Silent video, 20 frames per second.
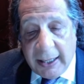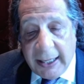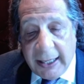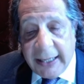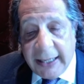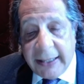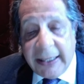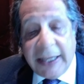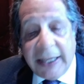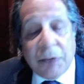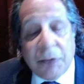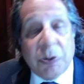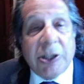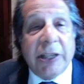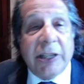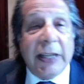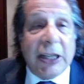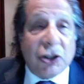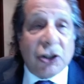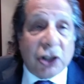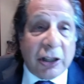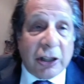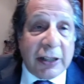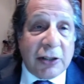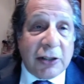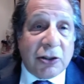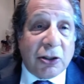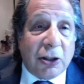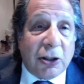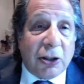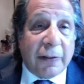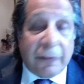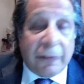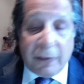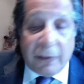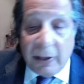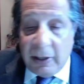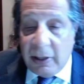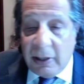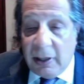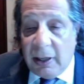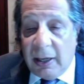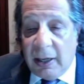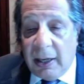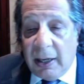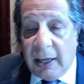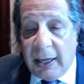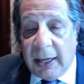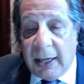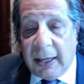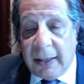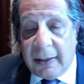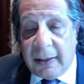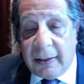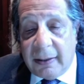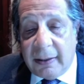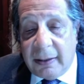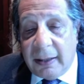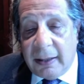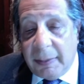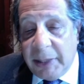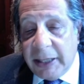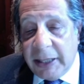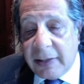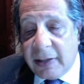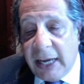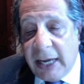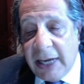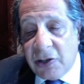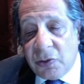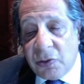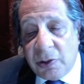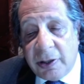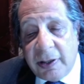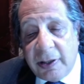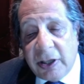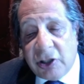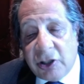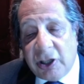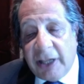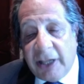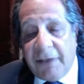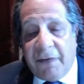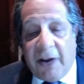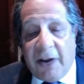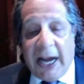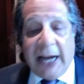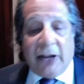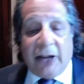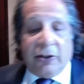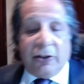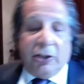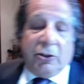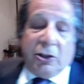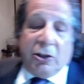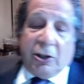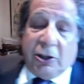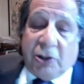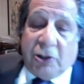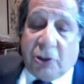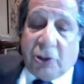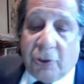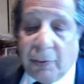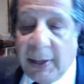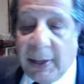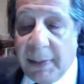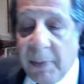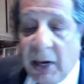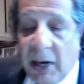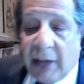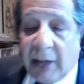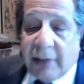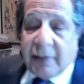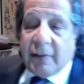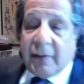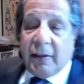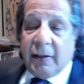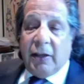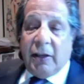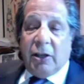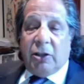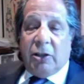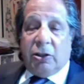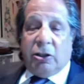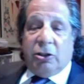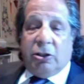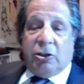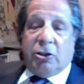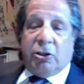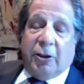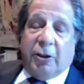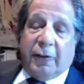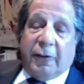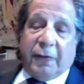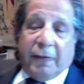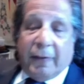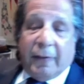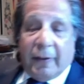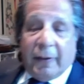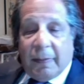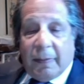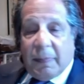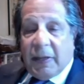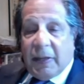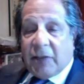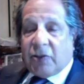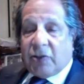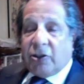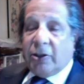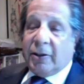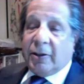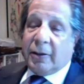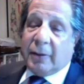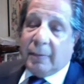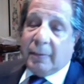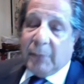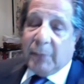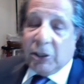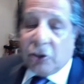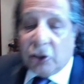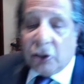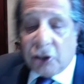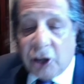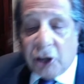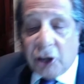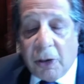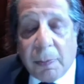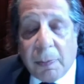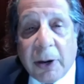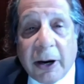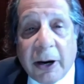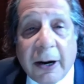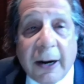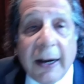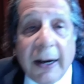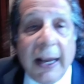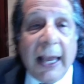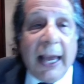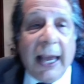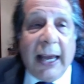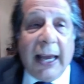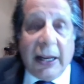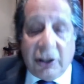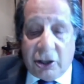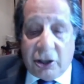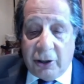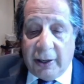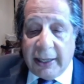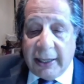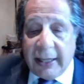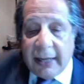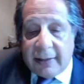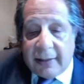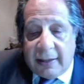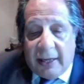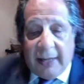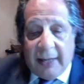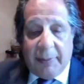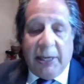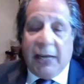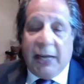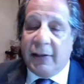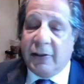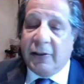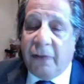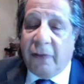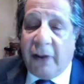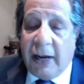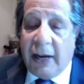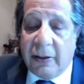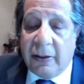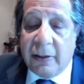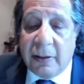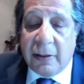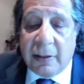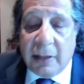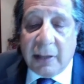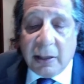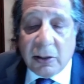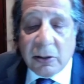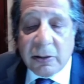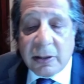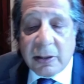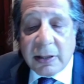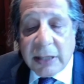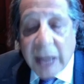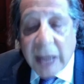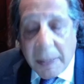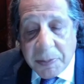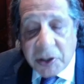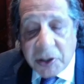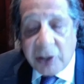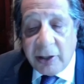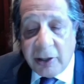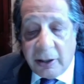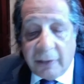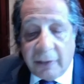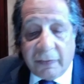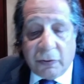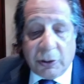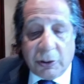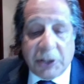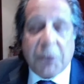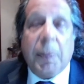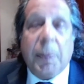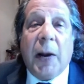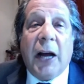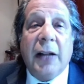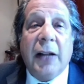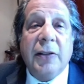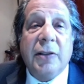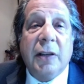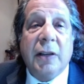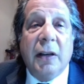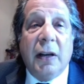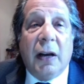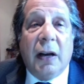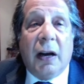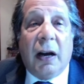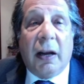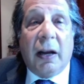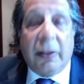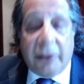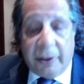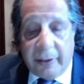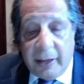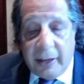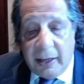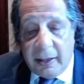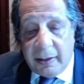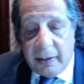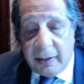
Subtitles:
He was initially served, this case was initially filed. It took us 3 months to serve Mr. Schoenberger, and during that time, he hasn't filed a single substantive response other than